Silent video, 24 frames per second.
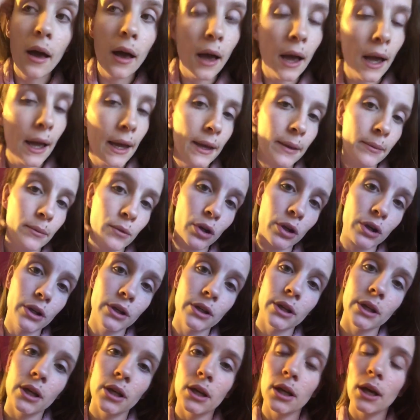I am
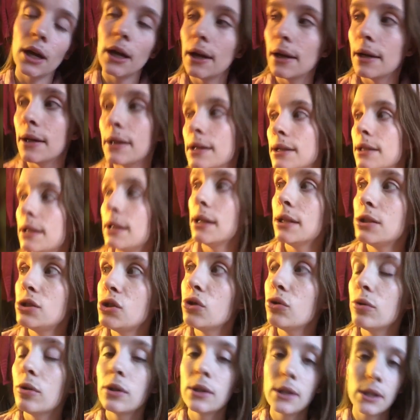currently, I need
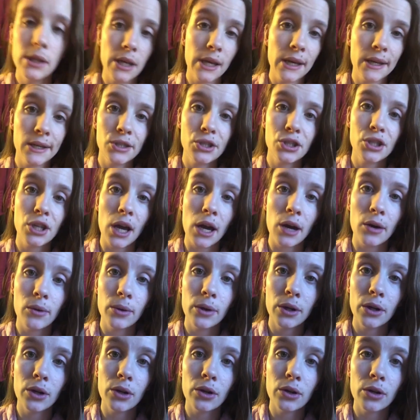to take a
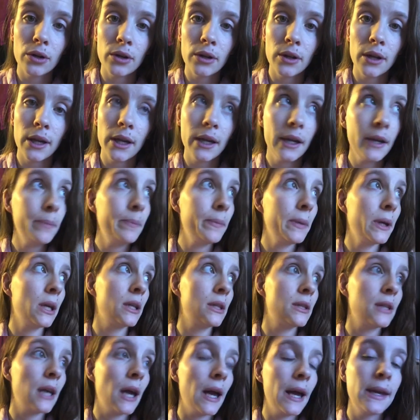shower early
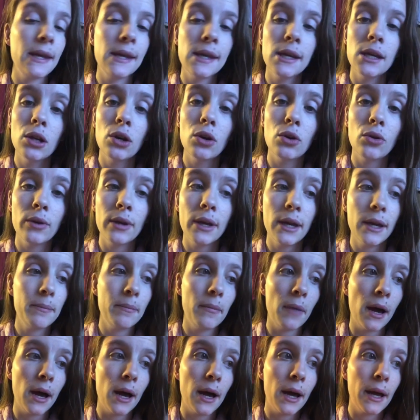because I need to go get
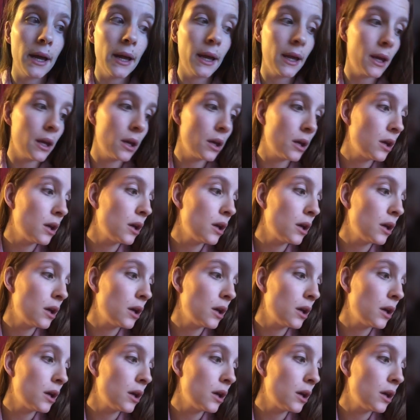my